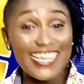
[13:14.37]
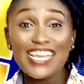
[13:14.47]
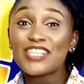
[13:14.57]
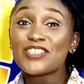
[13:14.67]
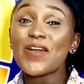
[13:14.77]

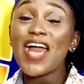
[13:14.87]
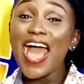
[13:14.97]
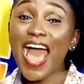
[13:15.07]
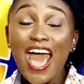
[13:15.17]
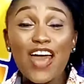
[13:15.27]
So
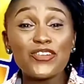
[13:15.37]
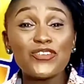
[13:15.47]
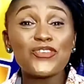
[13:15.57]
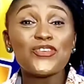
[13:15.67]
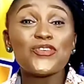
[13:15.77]
how do
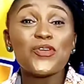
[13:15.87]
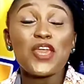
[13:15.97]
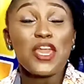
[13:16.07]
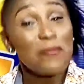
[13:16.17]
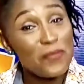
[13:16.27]
you
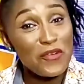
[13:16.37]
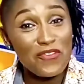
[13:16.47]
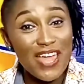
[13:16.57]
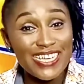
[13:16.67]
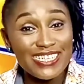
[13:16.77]

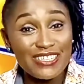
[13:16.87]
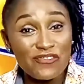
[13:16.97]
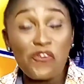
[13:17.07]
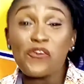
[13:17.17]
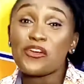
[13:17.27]
improvise
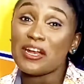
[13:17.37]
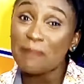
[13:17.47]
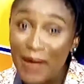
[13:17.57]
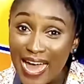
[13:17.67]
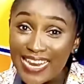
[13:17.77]
for a
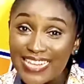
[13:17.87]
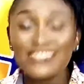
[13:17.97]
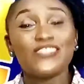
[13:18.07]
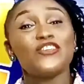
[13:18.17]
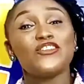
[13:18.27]
palette? So
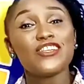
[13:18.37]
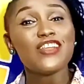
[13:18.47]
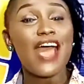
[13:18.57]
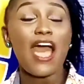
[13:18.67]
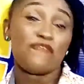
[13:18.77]
you do not
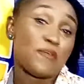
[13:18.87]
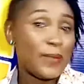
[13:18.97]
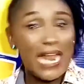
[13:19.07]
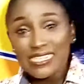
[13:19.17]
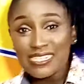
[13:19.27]
have the
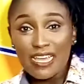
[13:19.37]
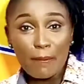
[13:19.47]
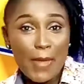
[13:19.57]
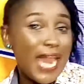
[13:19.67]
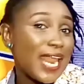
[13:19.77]
plastic
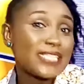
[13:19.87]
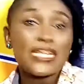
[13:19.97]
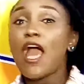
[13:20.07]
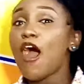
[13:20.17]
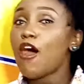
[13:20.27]
palette
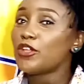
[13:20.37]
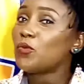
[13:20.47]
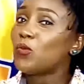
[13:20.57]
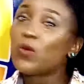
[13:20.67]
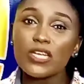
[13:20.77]
or the
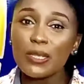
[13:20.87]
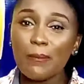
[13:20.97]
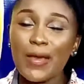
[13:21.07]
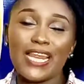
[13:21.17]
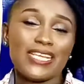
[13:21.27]
wooden
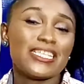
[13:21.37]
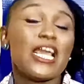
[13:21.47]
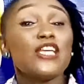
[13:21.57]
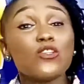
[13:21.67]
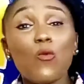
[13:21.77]
palette.
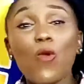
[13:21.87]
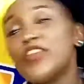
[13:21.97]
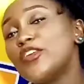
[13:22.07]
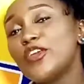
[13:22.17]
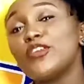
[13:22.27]
So what do
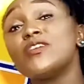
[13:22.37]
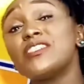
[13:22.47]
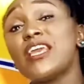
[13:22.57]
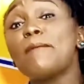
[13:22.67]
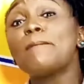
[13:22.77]
you use
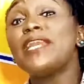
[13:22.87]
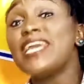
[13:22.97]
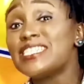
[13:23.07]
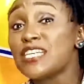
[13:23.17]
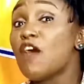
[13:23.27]
in
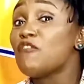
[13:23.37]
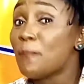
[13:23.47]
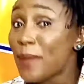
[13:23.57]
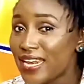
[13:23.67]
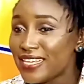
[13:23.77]
place of a
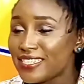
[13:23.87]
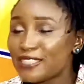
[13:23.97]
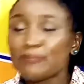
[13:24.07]
palette?